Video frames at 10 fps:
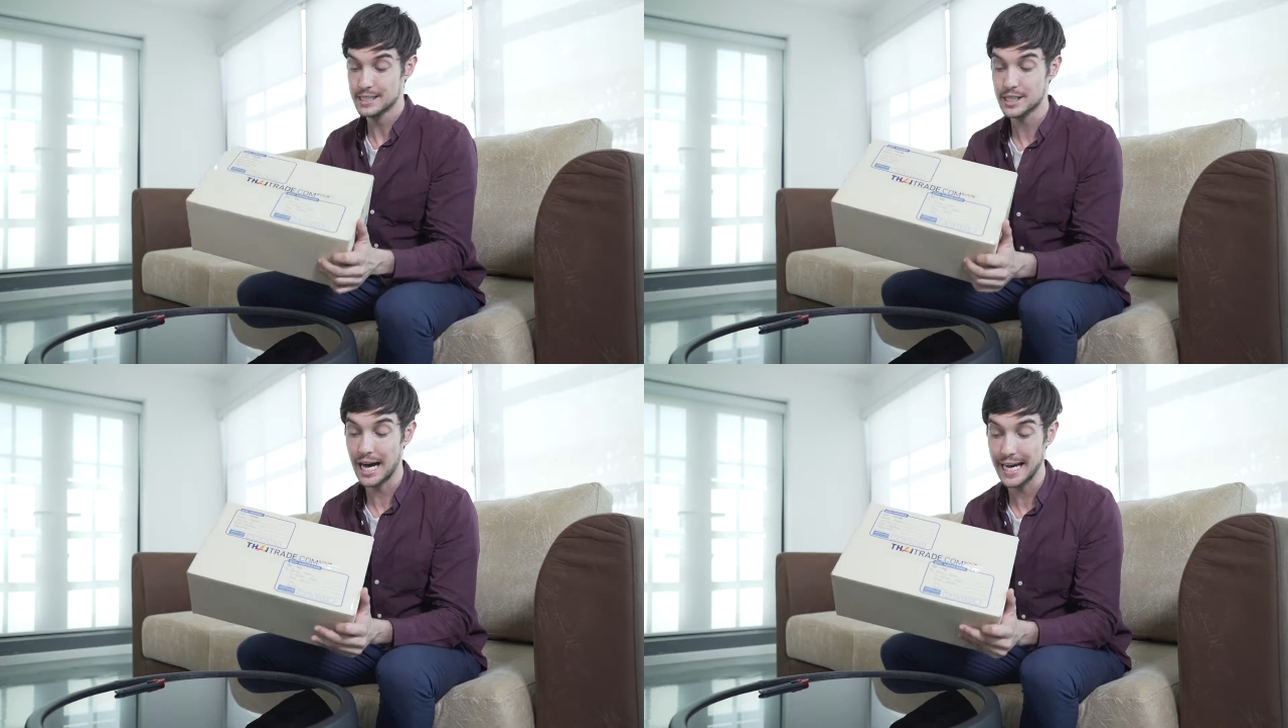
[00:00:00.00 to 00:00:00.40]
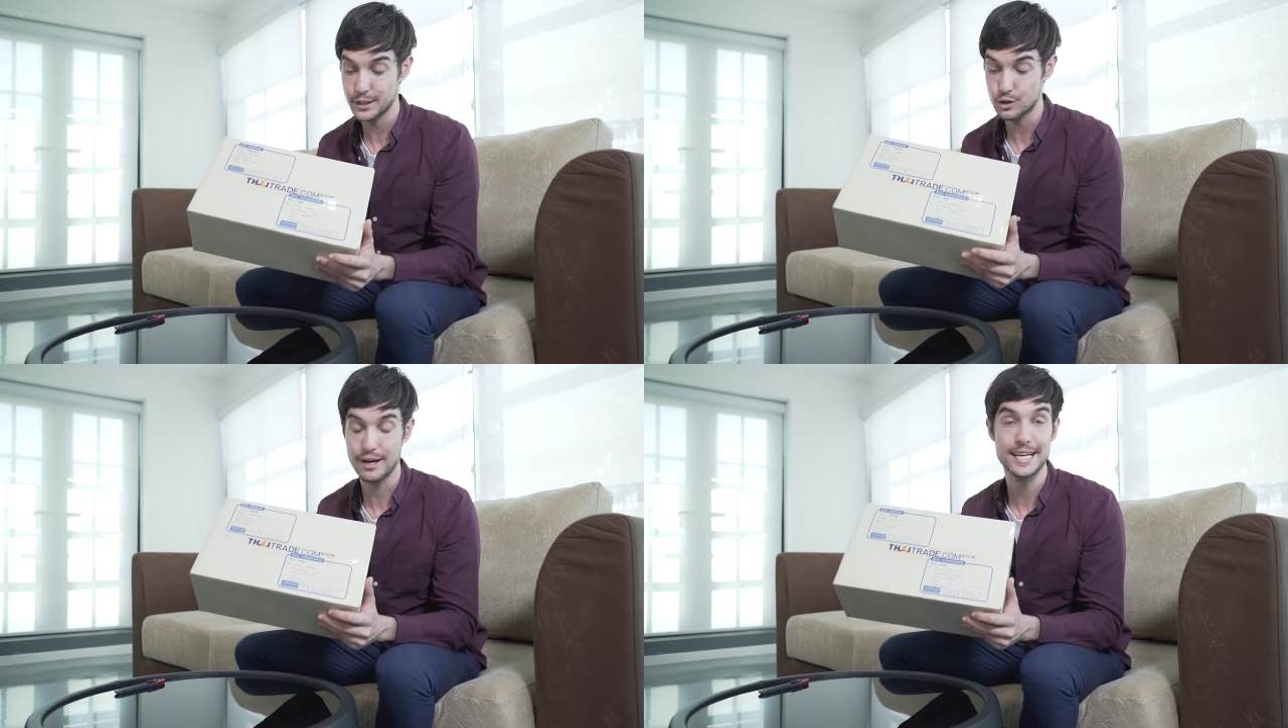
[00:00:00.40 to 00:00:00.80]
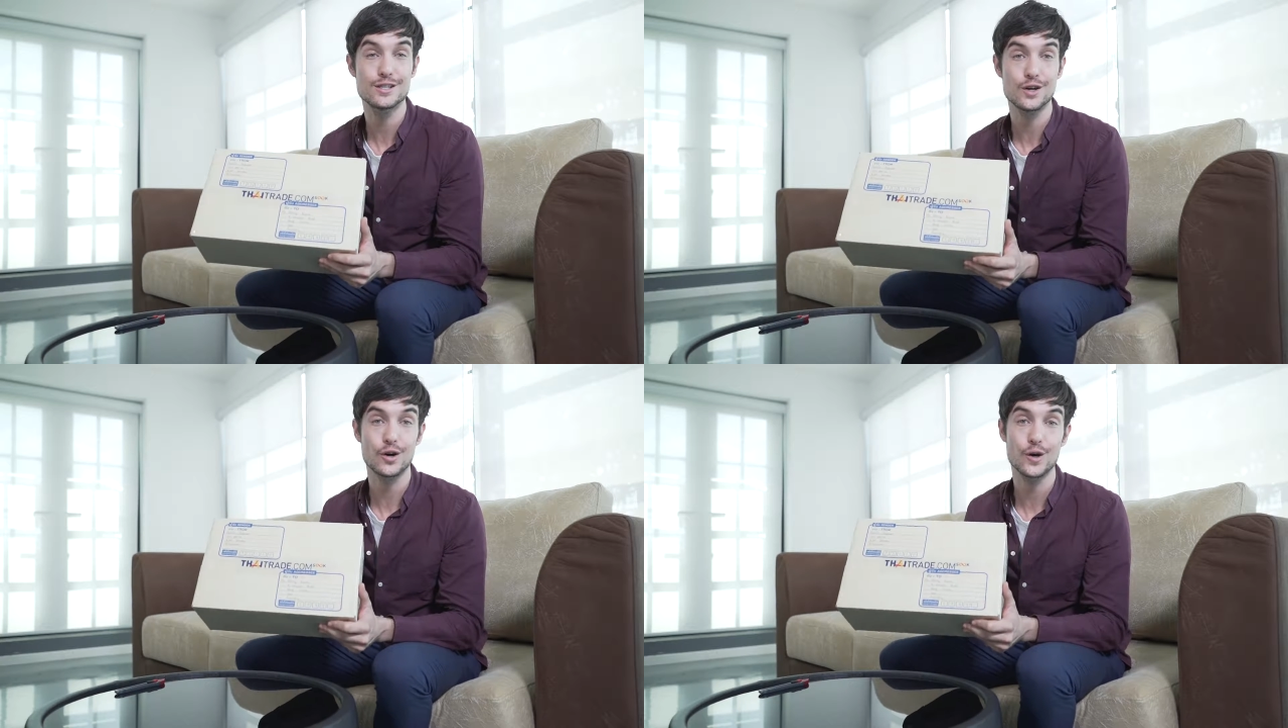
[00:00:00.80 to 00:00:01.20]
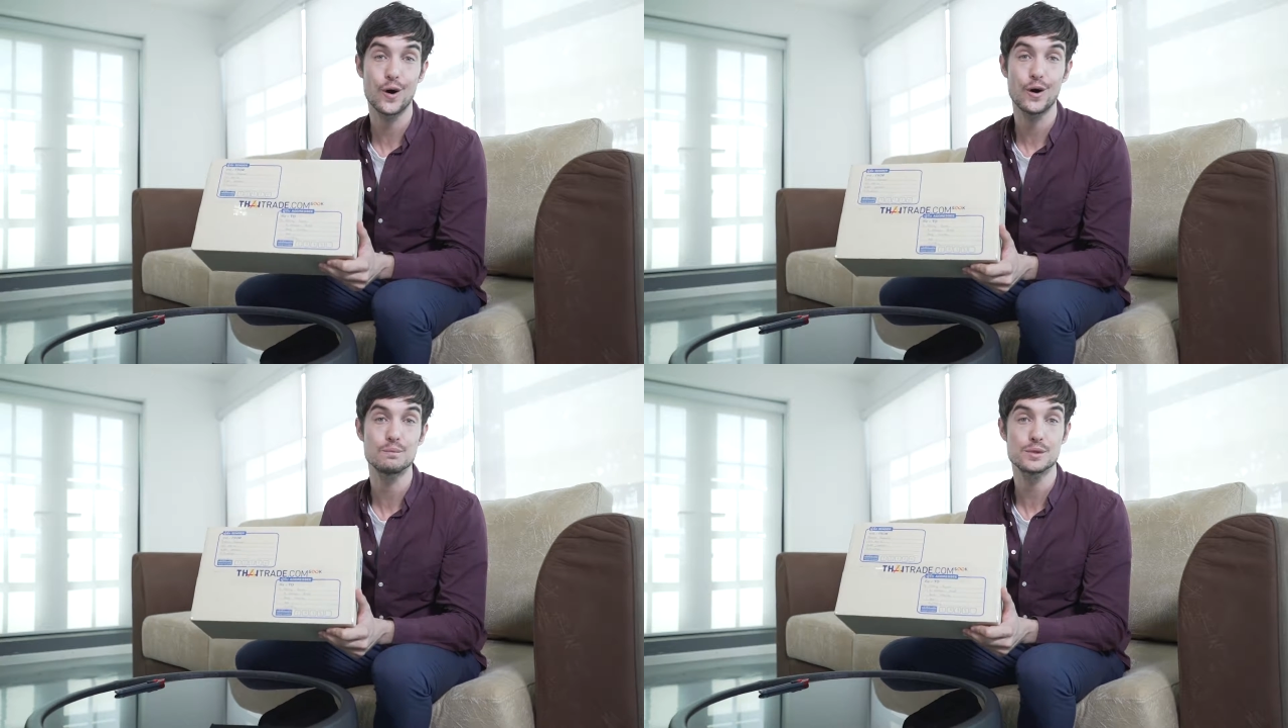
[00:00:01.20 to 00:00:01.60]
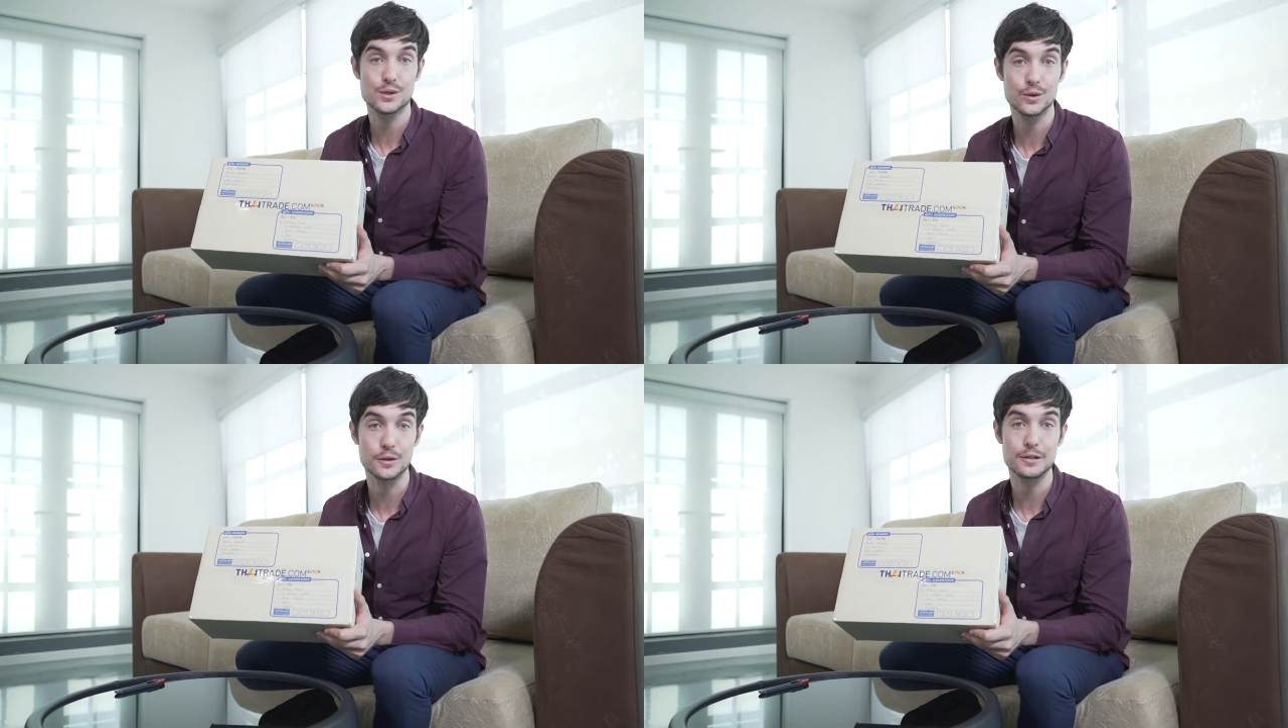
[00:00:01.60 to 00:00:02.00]
Thaitrade.com
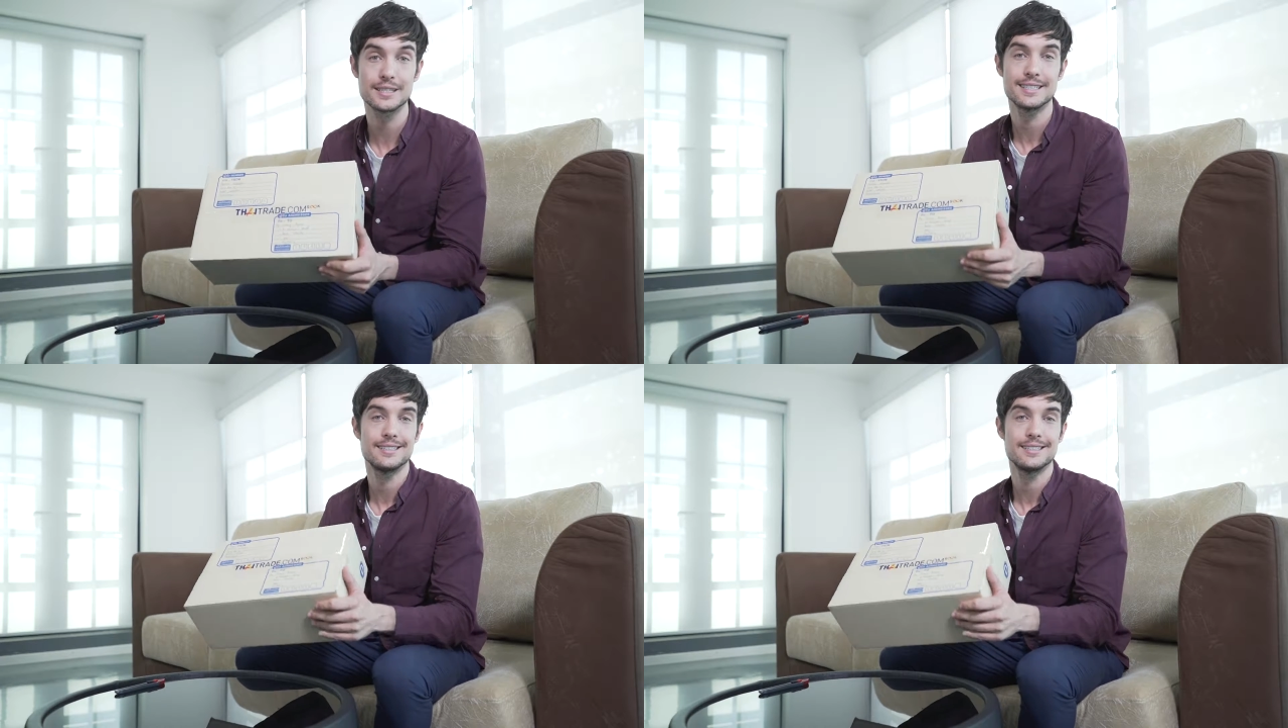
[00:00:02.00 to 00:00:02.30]
Sook.